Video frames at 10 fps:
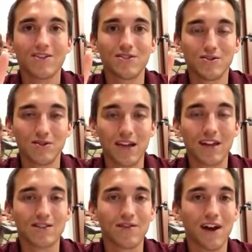to
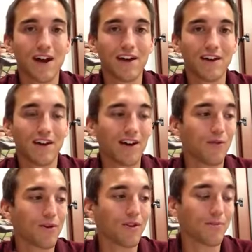satisfy
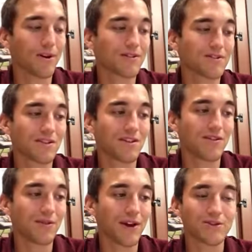one of the parts of
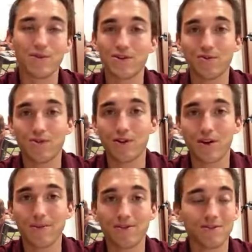the graduation
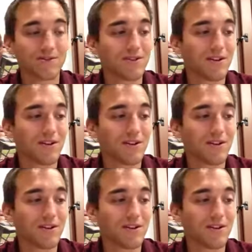requirements.